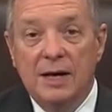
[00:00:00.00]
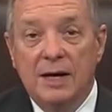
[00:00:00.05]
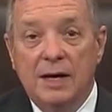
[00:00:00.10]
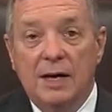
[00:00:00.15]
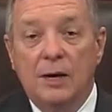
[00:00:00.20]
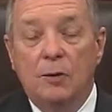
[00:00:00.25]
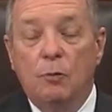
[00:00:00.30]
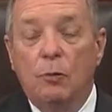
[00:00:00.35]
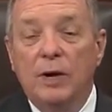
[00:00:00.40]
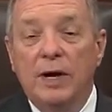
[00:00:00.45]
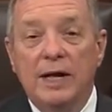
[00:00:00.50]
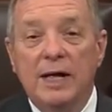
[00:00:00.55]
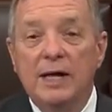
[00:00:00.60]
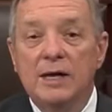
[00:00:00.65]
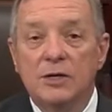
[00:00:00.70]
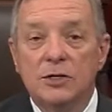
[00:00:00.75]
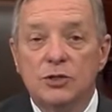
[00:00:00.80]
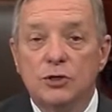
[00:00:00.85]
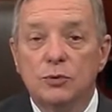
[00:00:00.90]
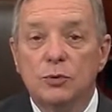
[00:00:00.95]
it went
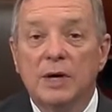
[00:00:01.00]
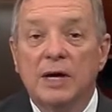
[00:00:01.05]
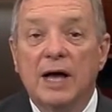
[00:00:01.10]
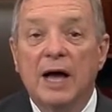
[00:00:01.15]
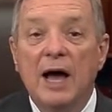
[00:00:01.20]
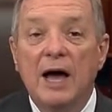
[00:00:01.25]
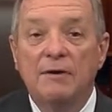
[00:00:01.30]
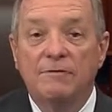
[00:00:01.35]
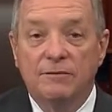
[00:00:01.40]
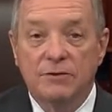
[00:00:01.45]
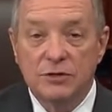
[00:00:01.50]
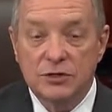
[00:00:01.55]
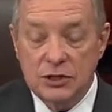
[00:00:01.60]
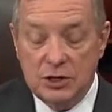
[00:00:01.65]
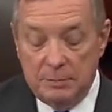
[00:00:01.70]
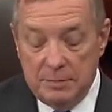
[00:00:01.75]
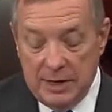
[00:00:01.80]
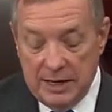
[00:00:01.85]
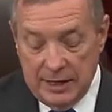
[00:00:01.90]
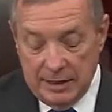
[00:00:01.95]
into a conference
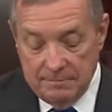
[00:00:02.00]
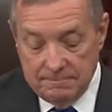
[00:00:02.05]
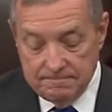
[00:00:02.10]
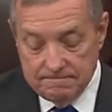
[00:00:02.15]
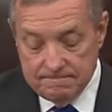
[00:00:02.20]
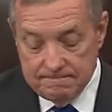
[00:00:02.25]
committee.